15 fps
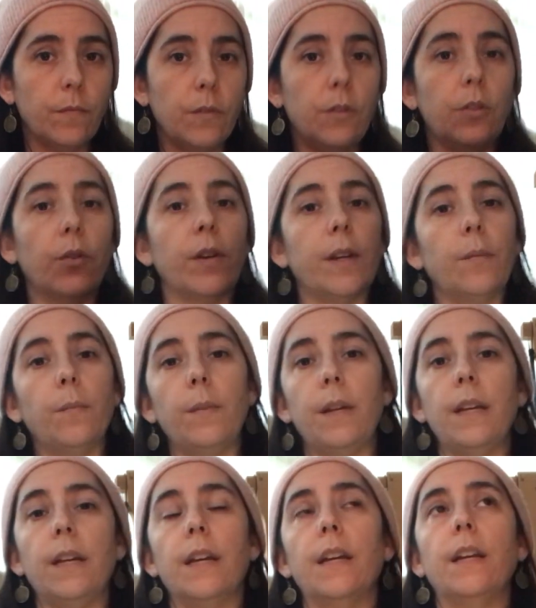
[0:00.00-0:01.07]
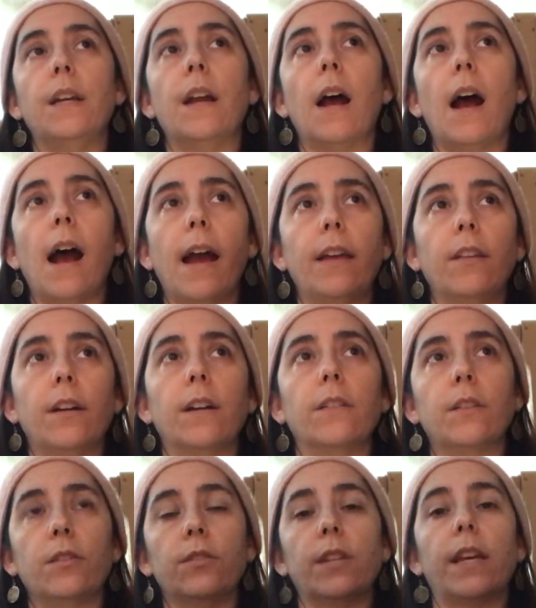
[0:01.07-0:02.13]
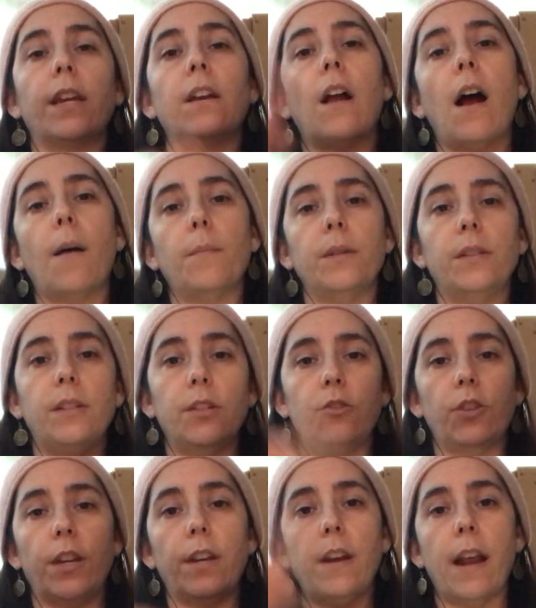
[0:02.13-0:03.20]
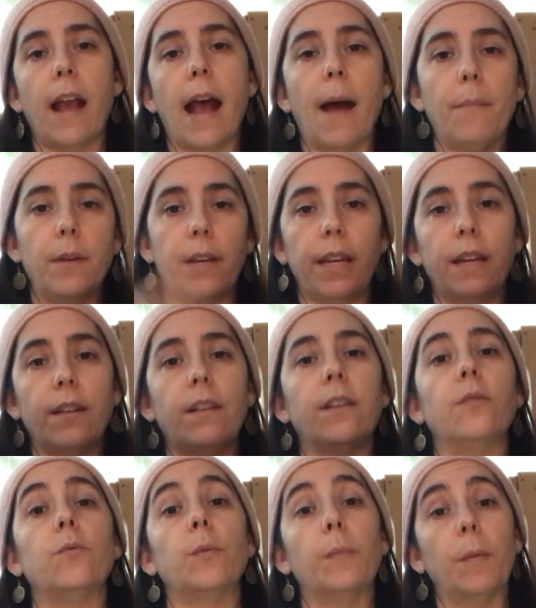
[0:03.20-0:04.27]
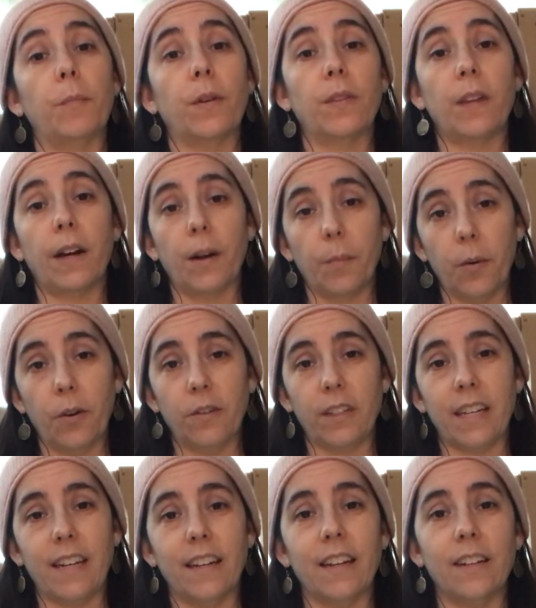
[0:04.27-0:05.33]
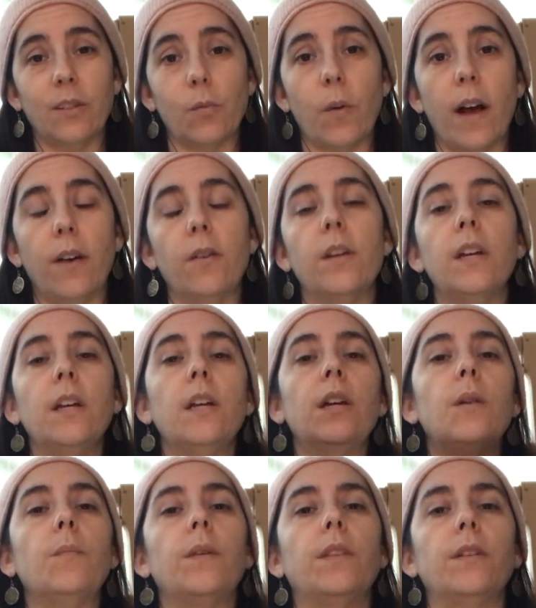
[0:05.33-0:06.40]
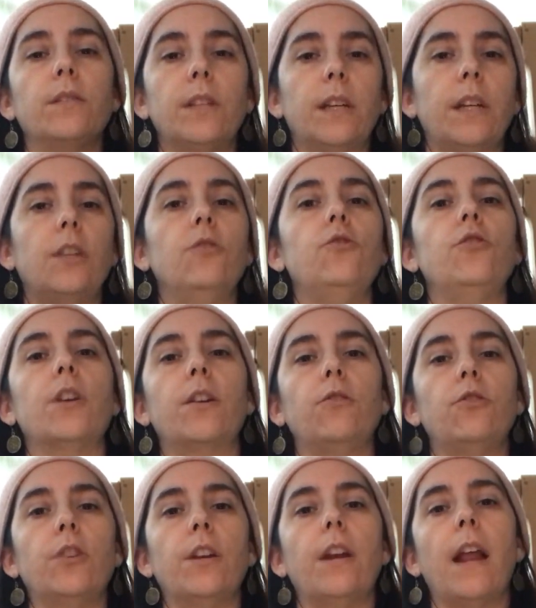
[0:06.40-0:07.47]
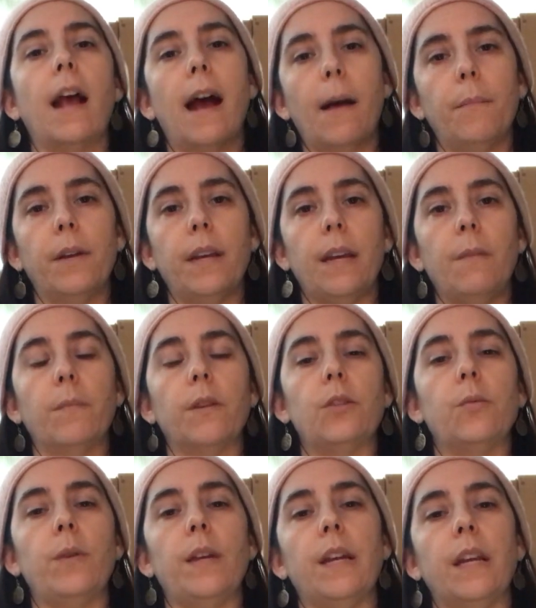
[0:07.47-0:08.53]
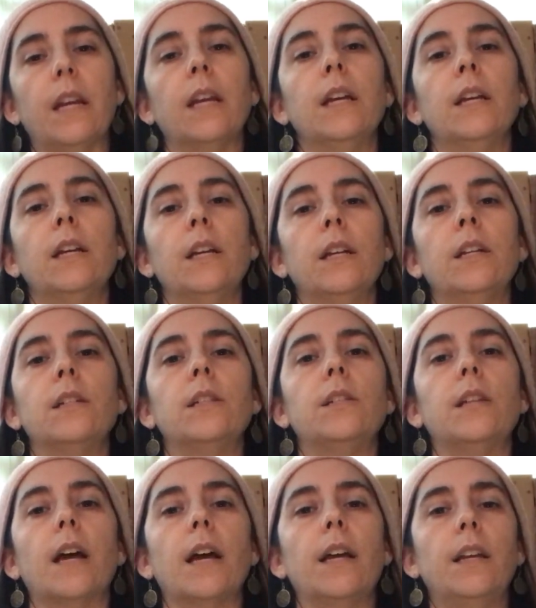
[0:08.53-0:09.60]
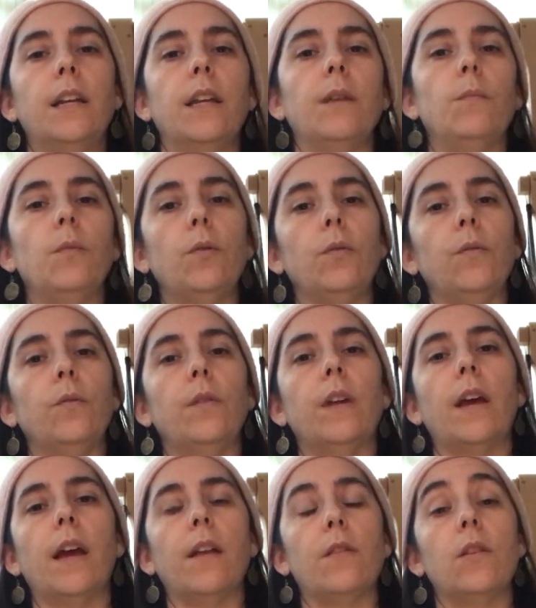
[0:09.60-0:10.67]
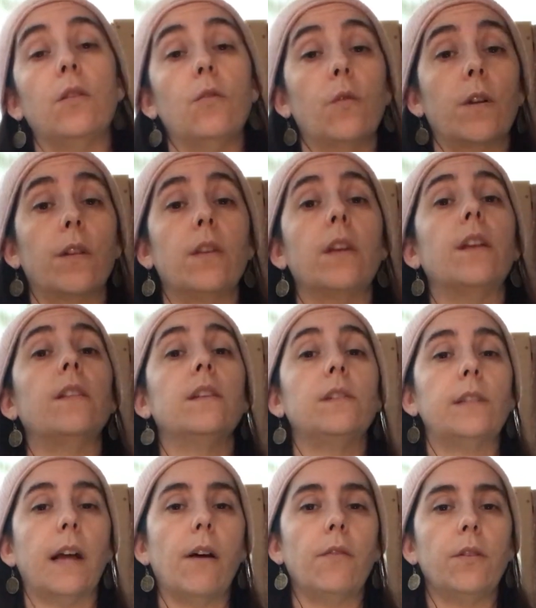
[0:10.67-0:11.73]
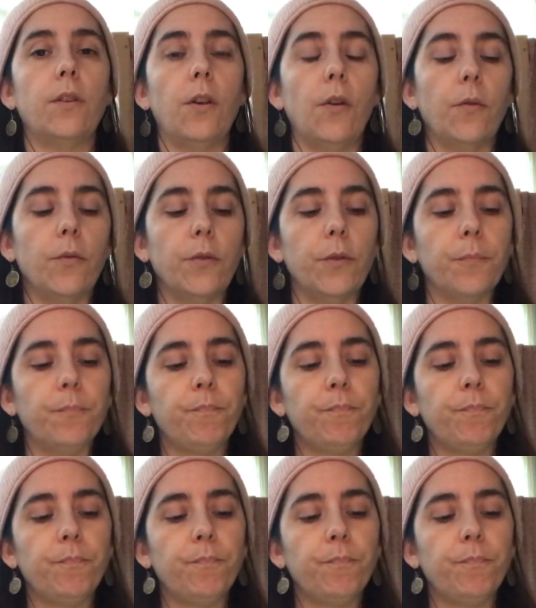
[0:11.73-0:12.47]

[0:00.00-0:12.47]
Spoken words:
So it can be in either. There's like an opposition happening, because remember, they're opposing as well. But there's a conjunction happening between sun and moon and the north and the south node.